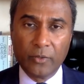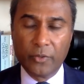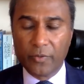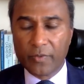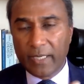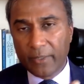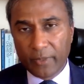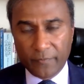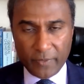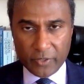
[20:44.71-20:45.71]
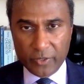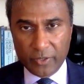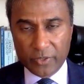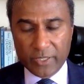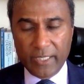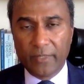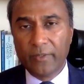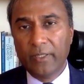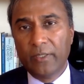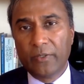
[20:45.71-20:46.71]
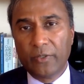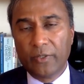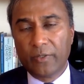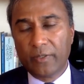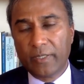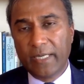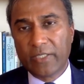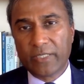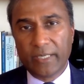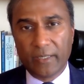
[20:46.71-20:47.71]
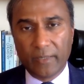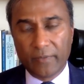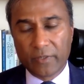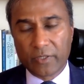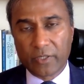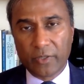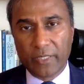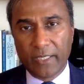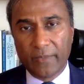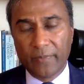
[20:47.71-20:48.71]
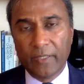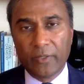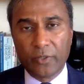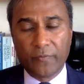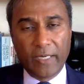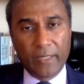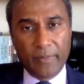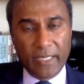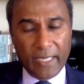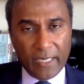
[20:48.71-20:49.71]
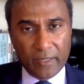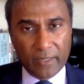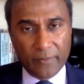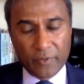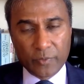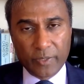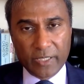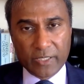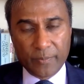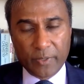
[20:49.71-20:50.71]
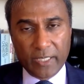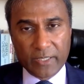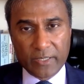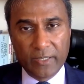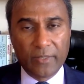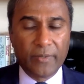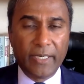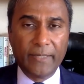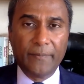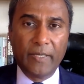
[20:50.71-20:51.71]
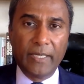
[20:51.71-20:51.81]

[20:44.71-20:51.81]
Your thyroid function goes down, your HCl levels go down, your vitamin A levels will get suppressed, right?